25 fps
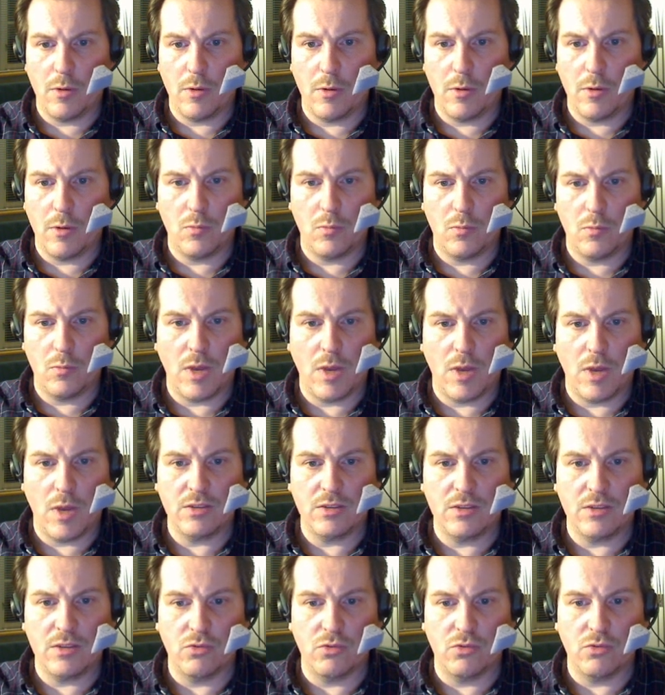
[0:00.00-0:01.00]
I just
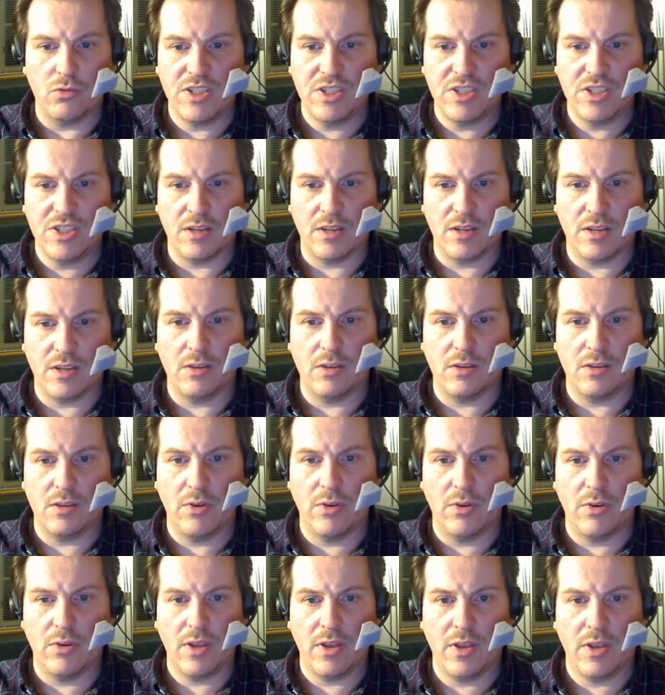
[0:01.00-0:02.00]
reset everything,
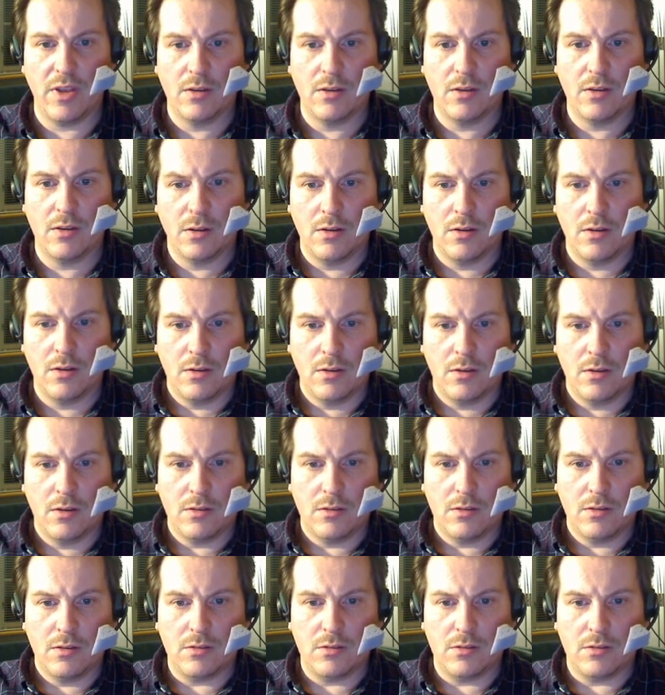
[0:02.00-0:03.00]

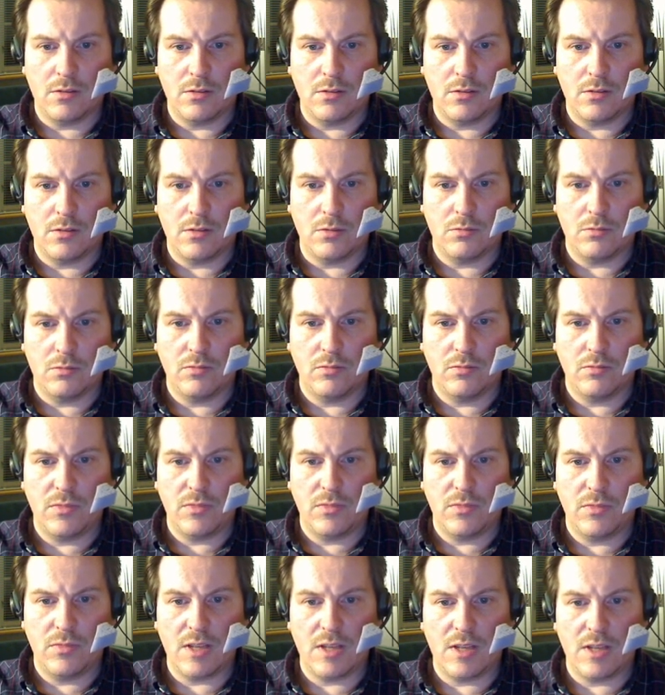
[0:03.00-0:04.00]
so
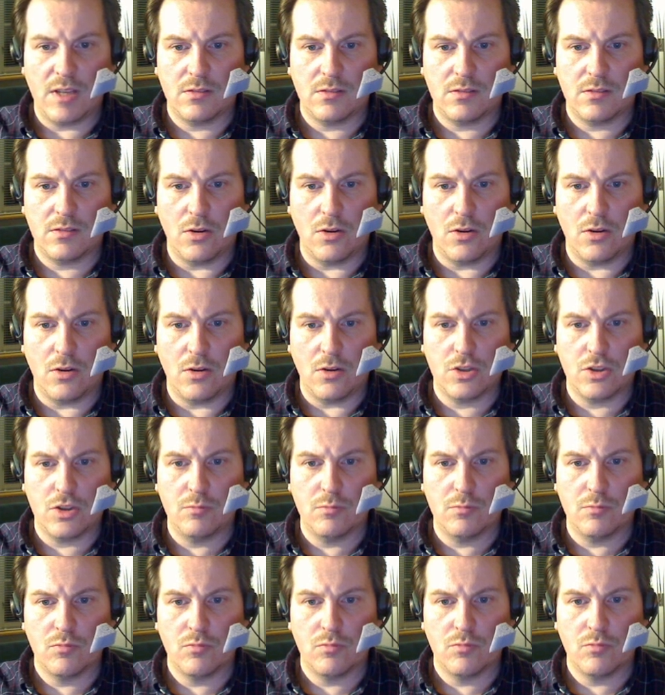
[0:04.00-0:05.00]
that's awesome.
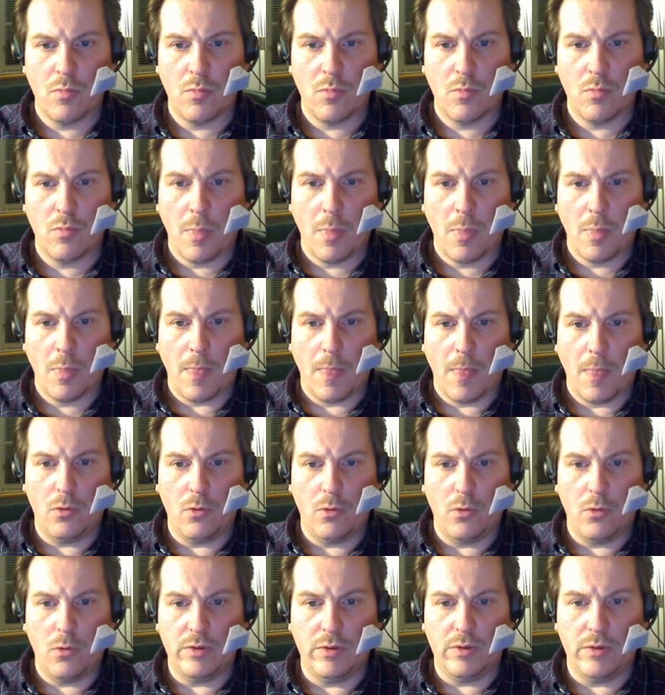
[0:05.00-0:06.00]
Only
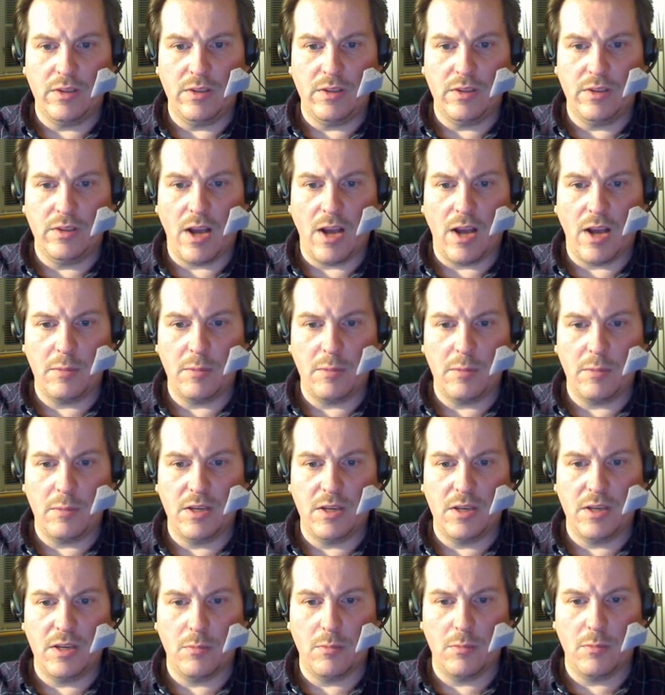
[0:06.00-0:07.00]
the IP number
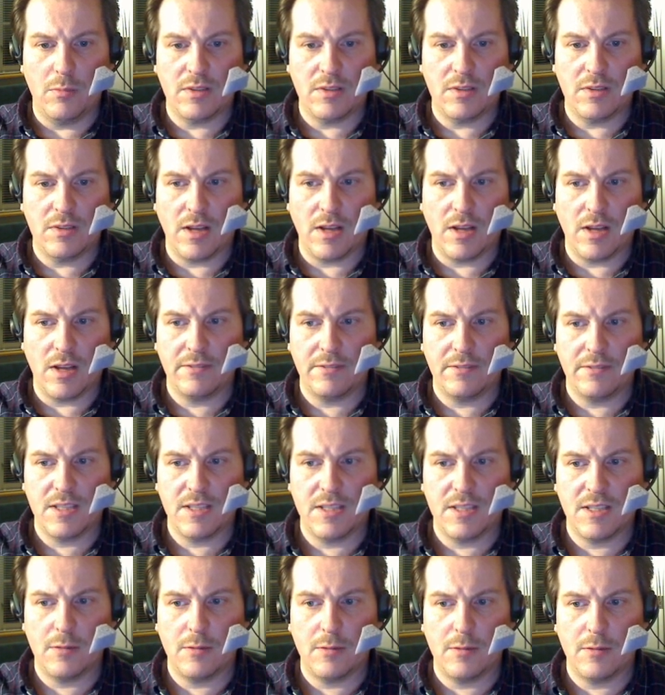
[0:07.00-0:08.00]
that I've set up.
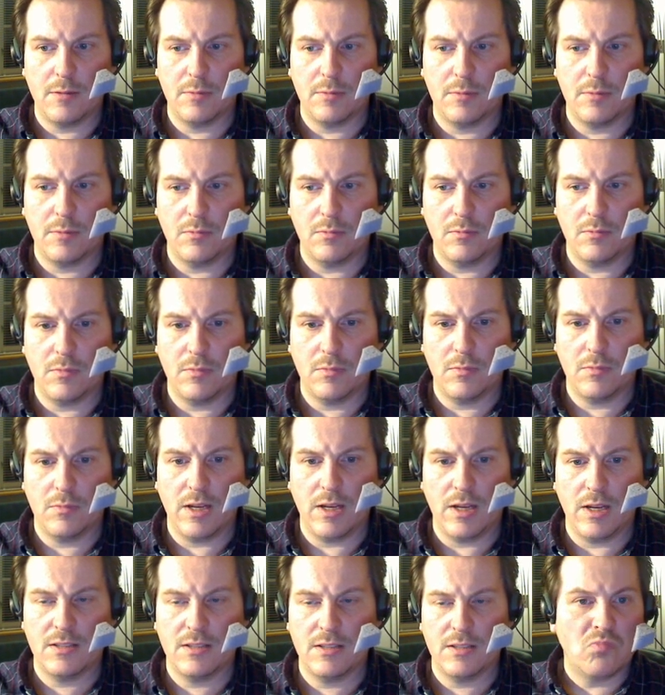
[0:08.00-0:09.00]
Nice.
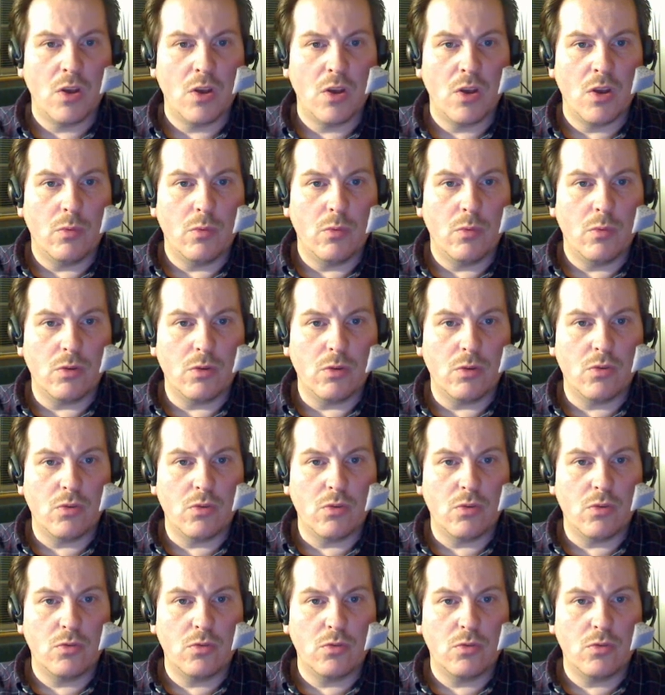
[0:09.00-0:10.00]
We could
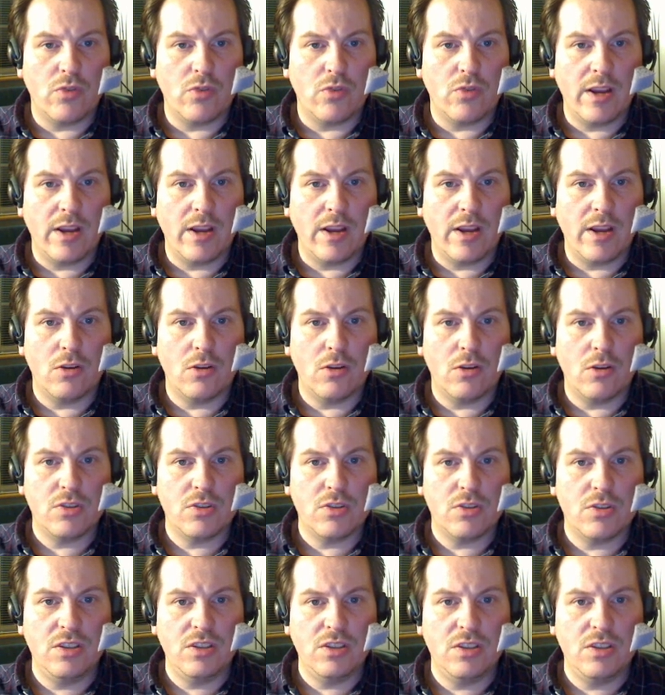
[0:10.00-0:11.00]
try and go see
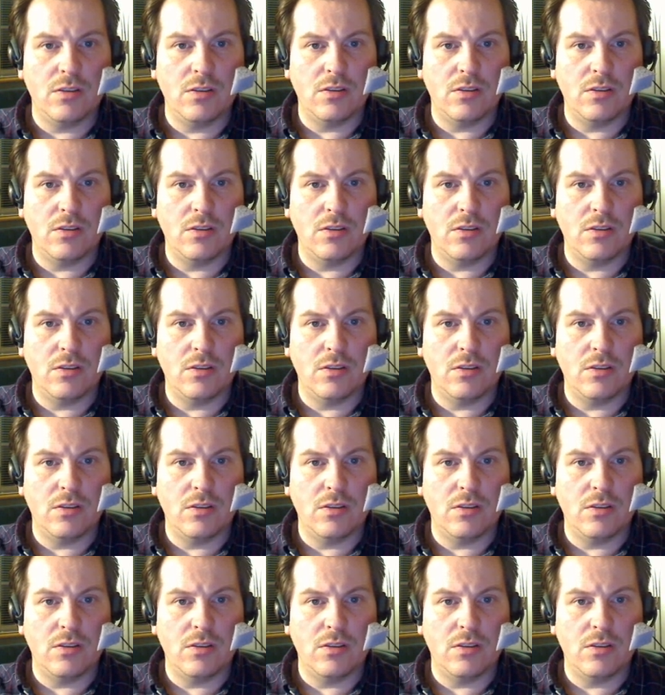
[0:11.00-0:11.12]
the